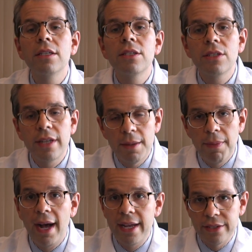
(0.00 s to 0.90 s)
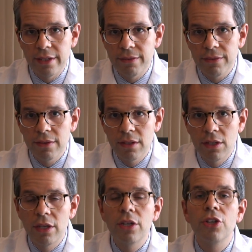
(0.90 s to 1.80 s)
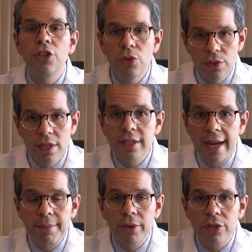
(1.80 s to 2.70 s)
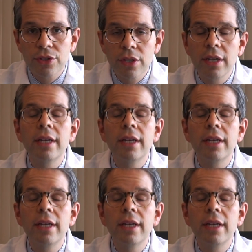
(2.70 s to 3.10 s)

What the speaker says: Stay positive. Use the diapers.